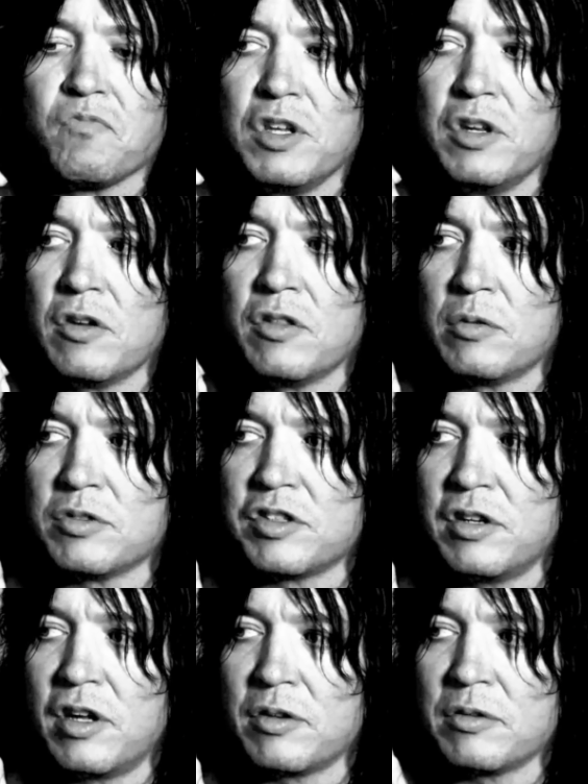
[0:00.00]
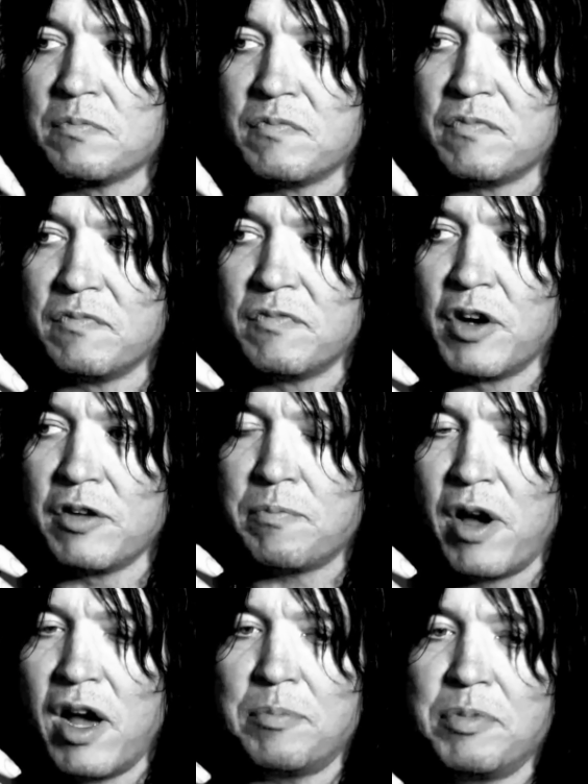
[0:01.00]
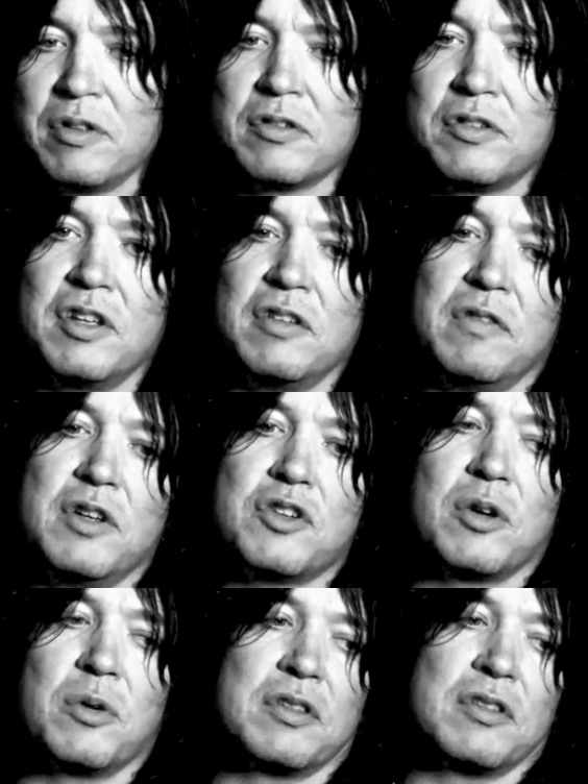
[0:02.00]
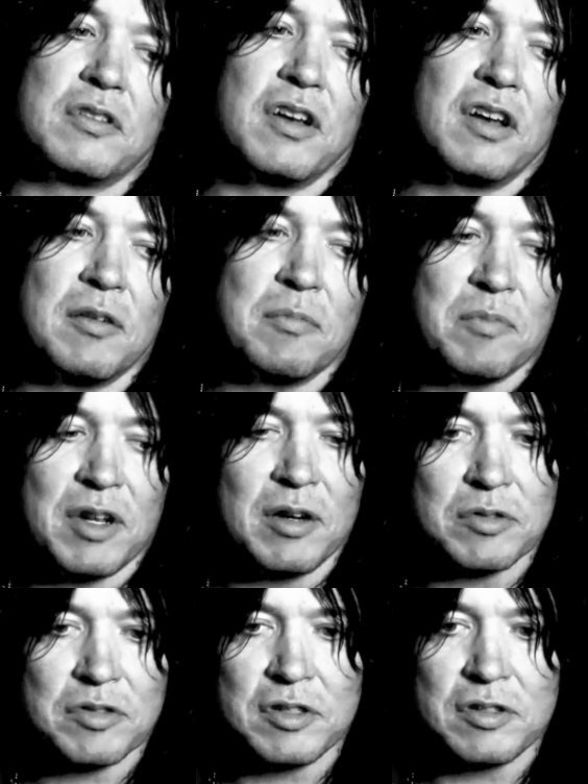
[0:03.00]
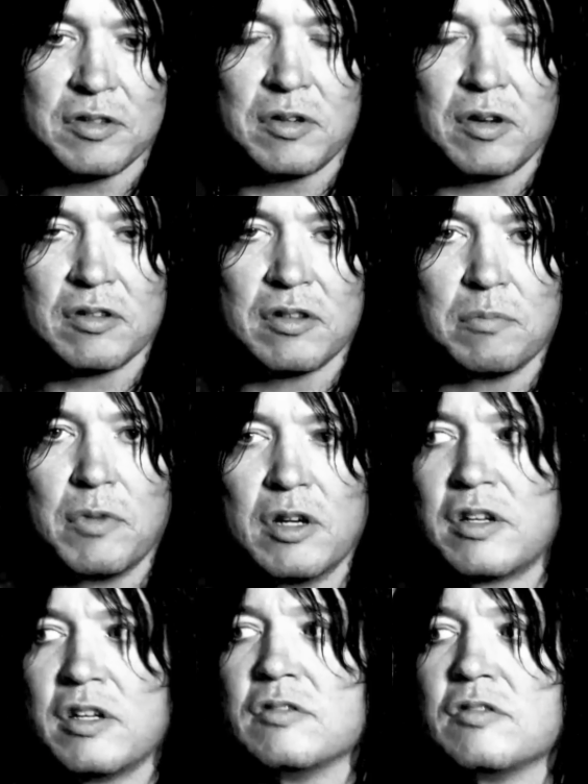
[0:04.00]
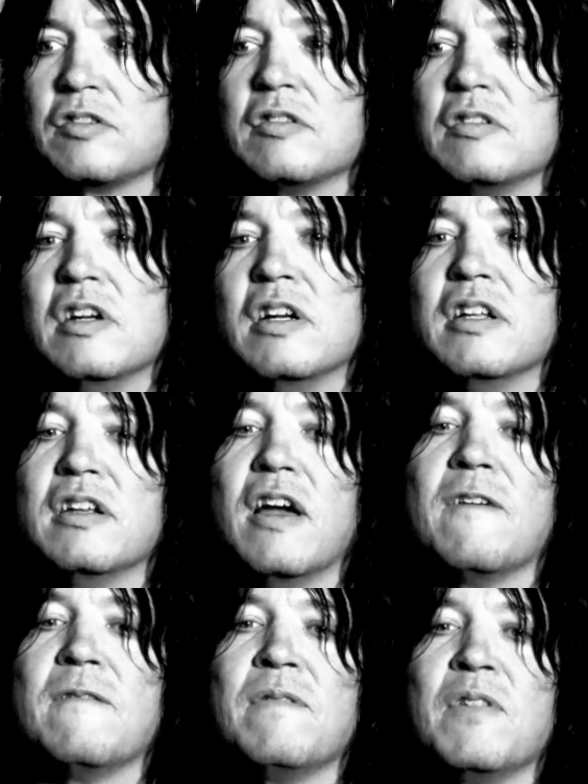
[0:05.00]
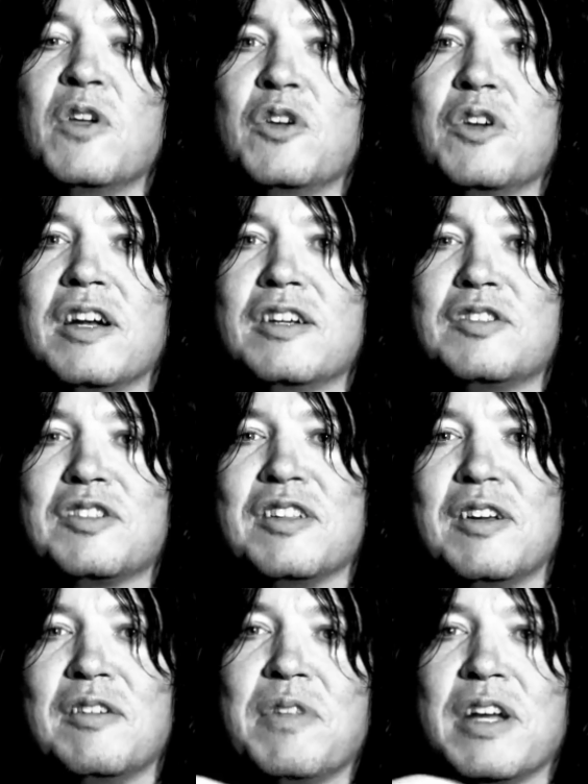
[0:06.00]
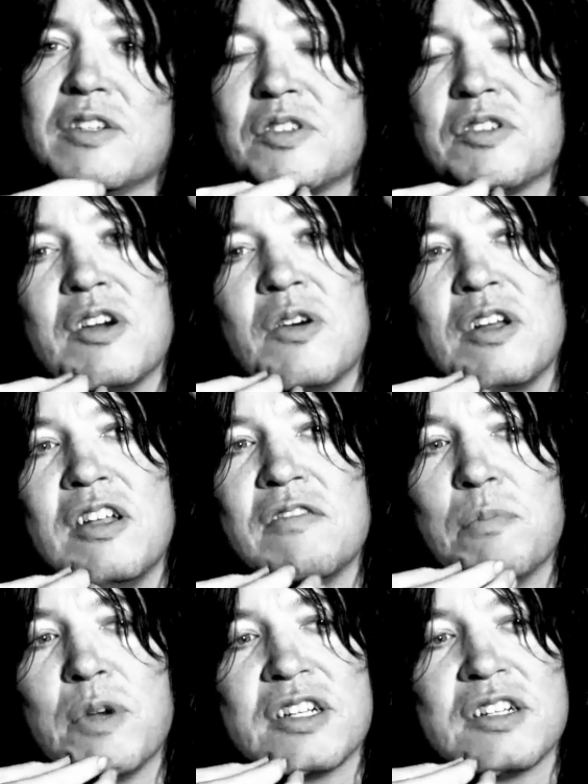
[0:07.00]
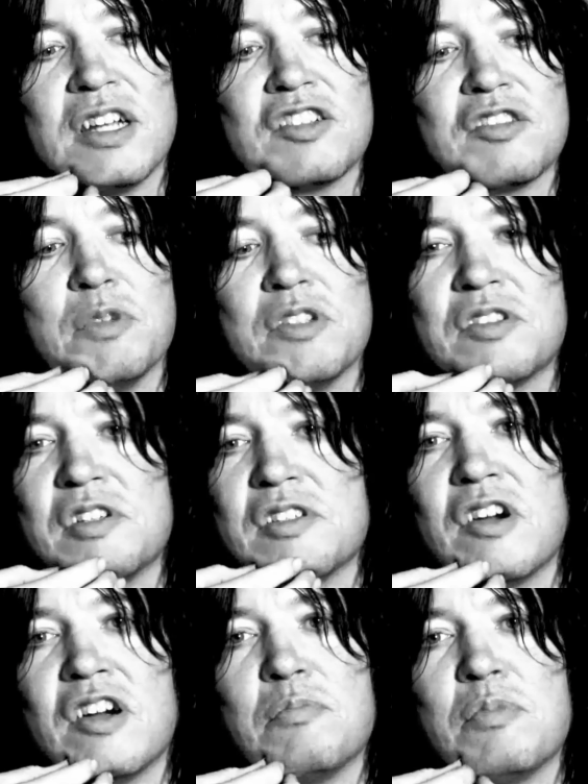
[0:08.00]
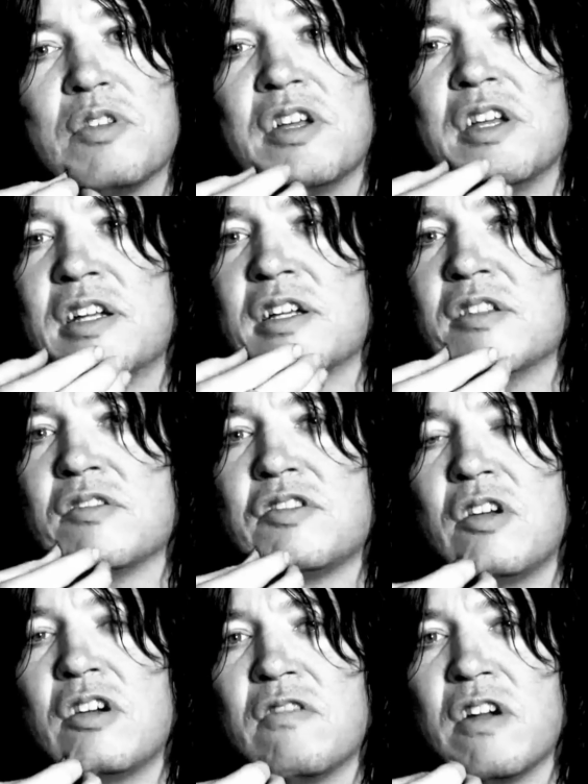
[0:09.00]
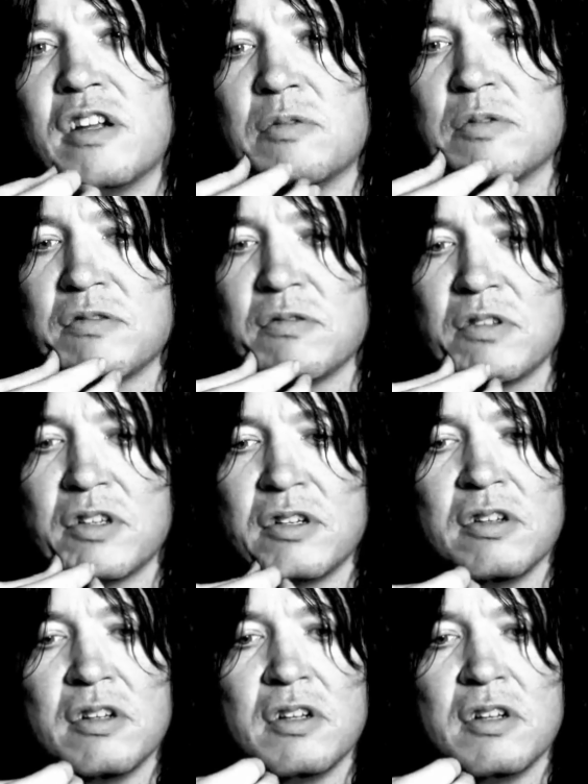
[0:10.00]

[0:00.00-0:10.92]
you know, there was another very popular TV show at the time that I was into called the Monkees. And I used to love that show. I loved Mike Nesmith's guitar playing, and the songwriting was really,